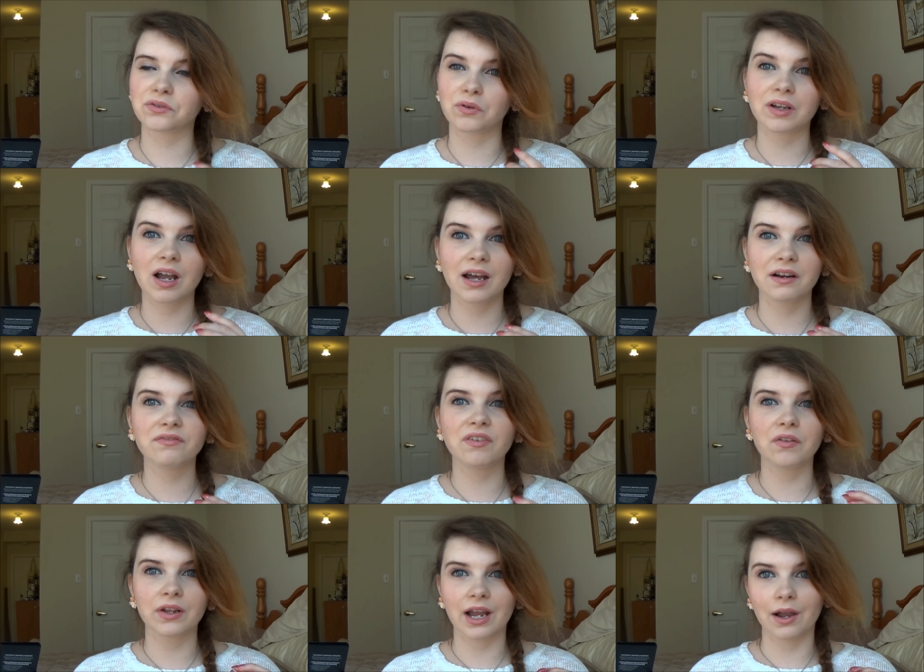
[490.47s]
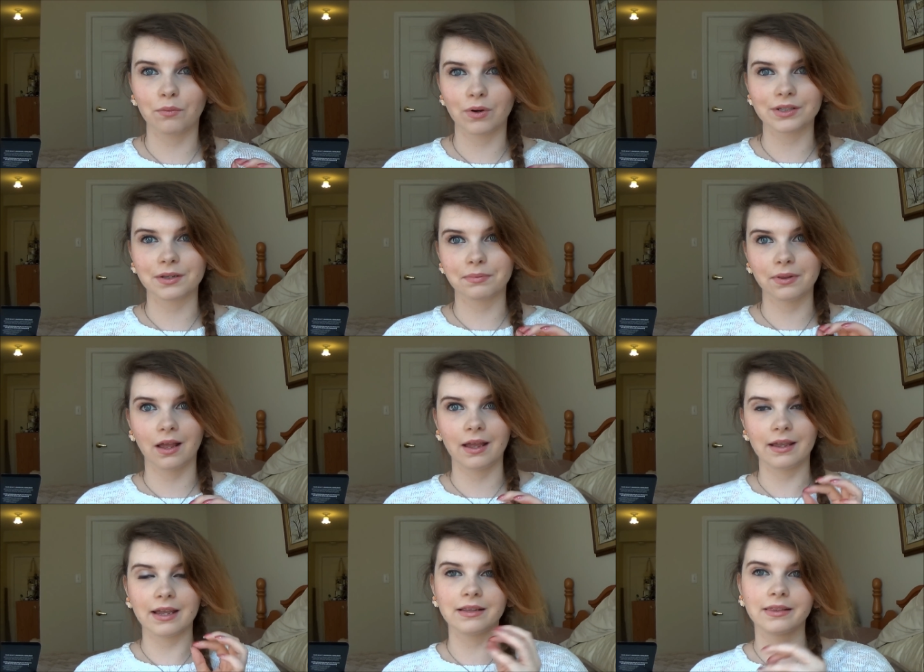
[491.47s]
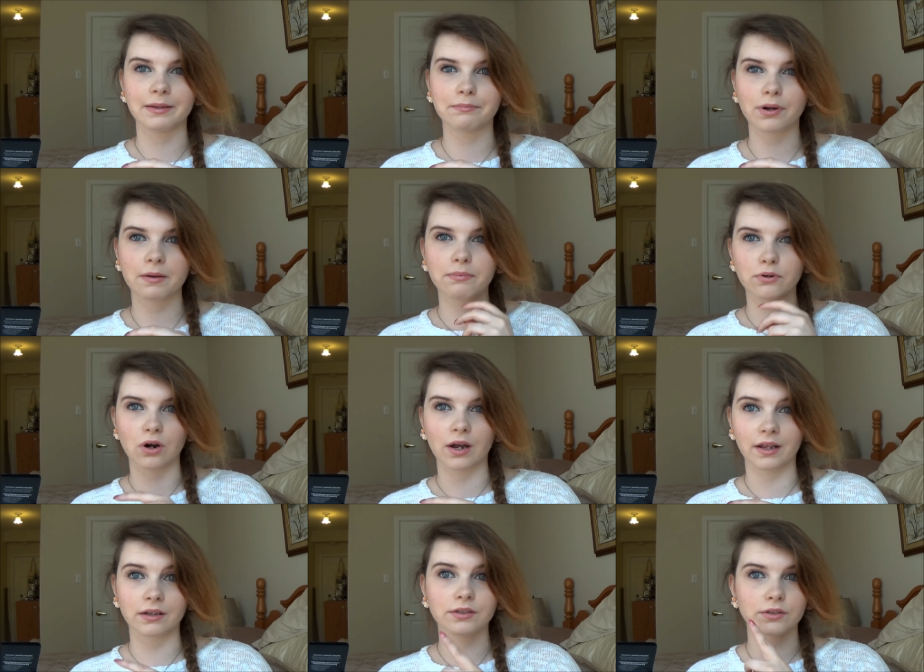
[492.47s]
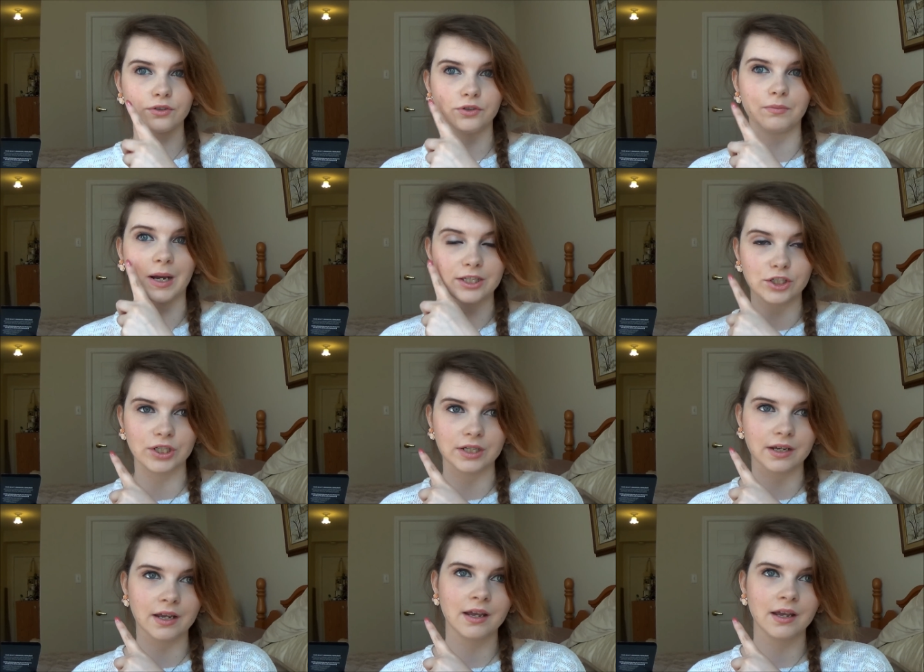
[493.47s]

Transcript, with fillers: So it kind of felt like I was applying a lip product to my cheek